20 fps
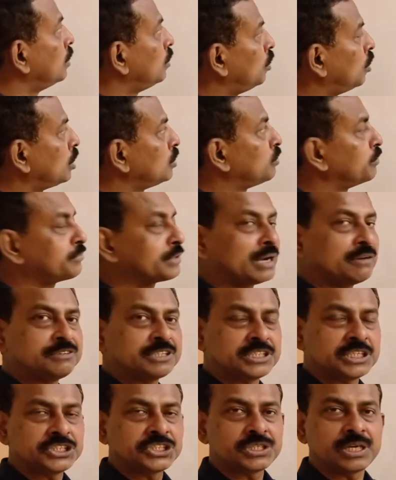law of
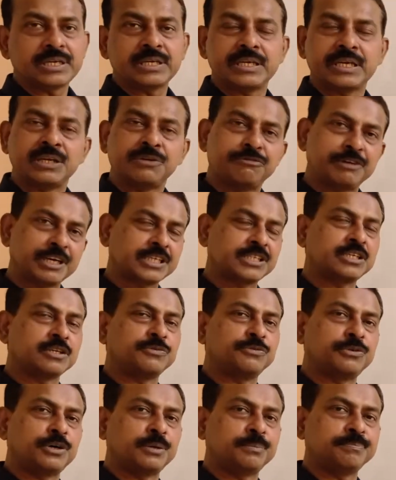gravitation in vector
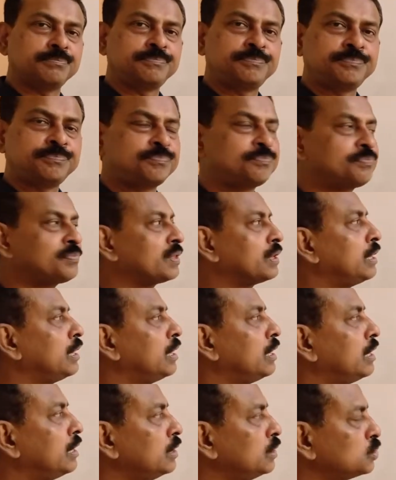form.
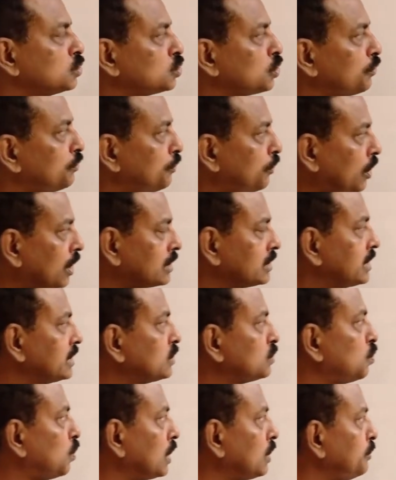So for
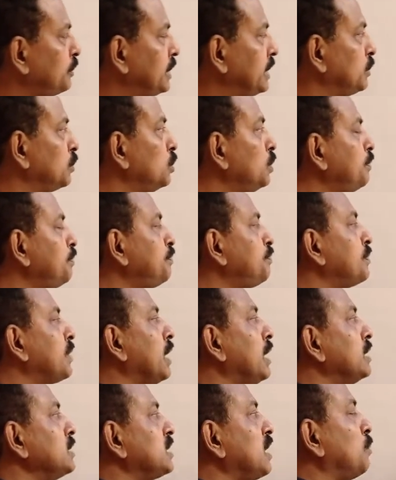this, what we do,
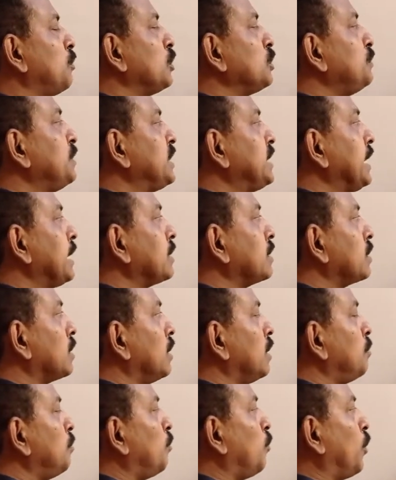suppose we take
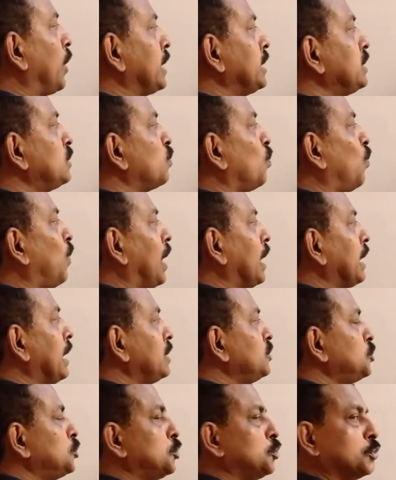point 1
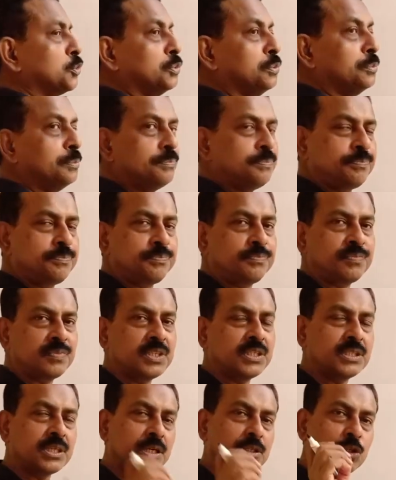and 2.
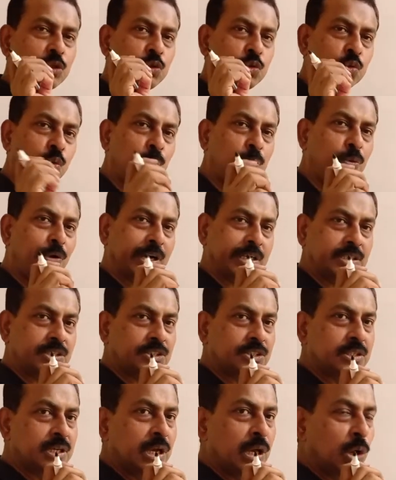These are the 2
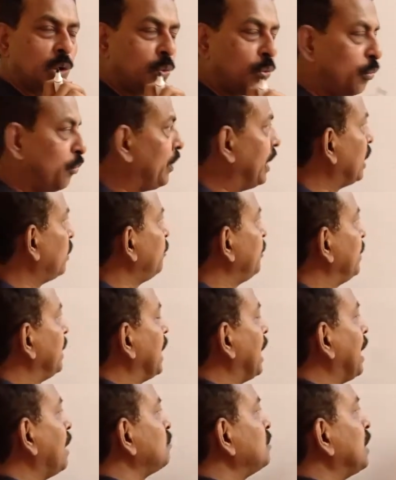points where we
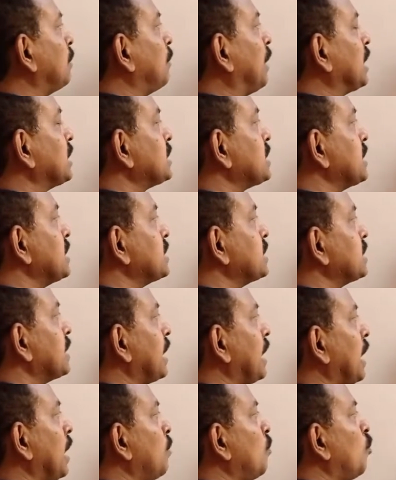have the masses
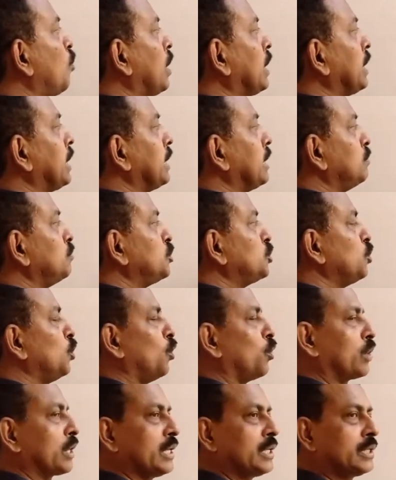m1 and m2
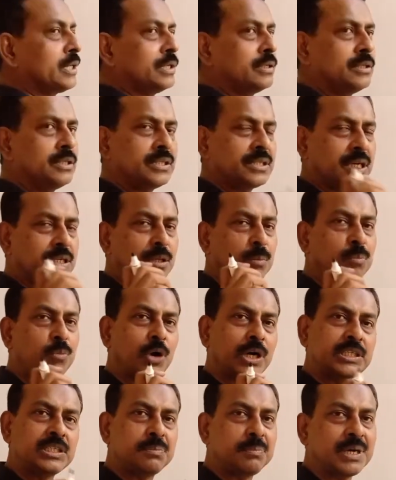located. These are the
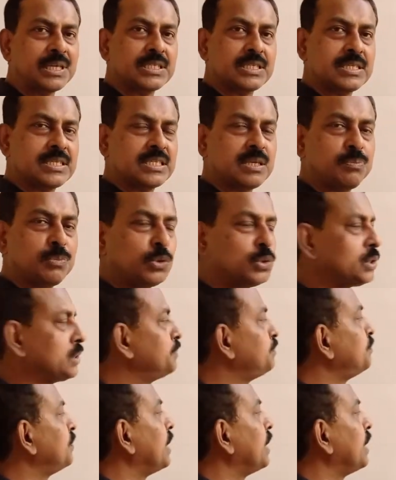point masses, suppose,